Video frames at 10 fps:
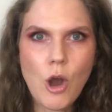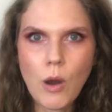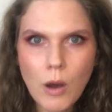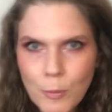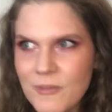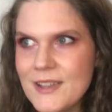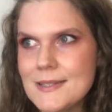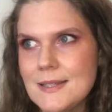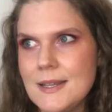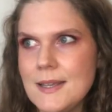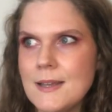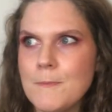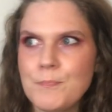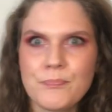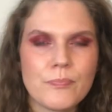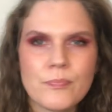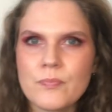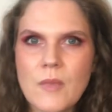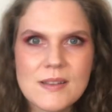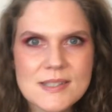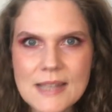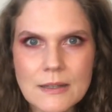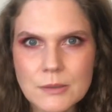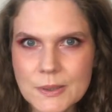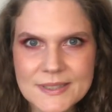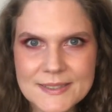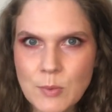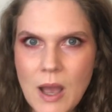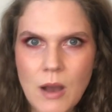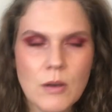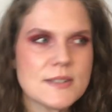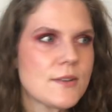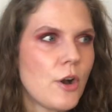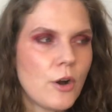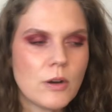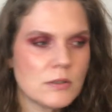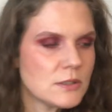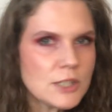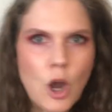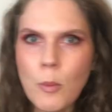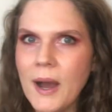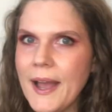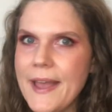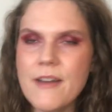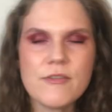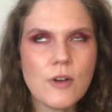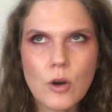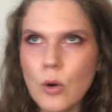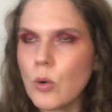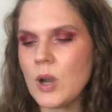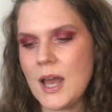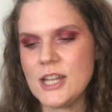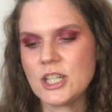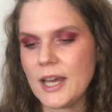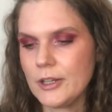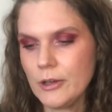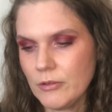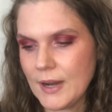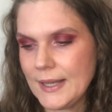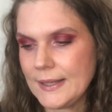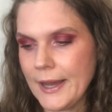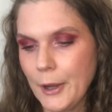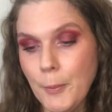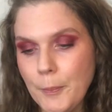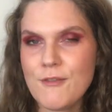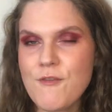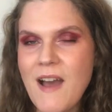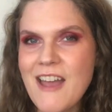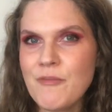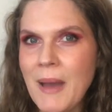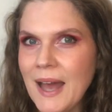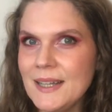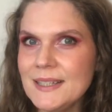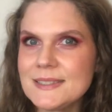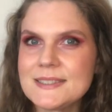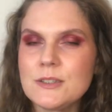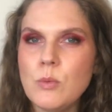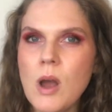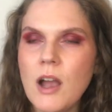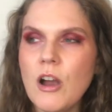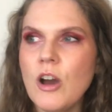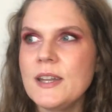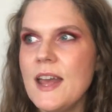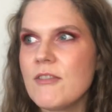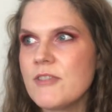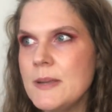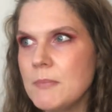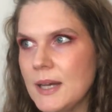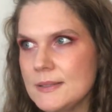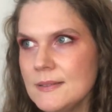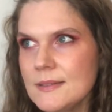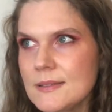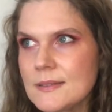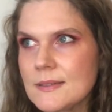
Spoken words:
obviously, singles as well, so no-buy for all eyeshadow right now. 5 palettes to work on every month.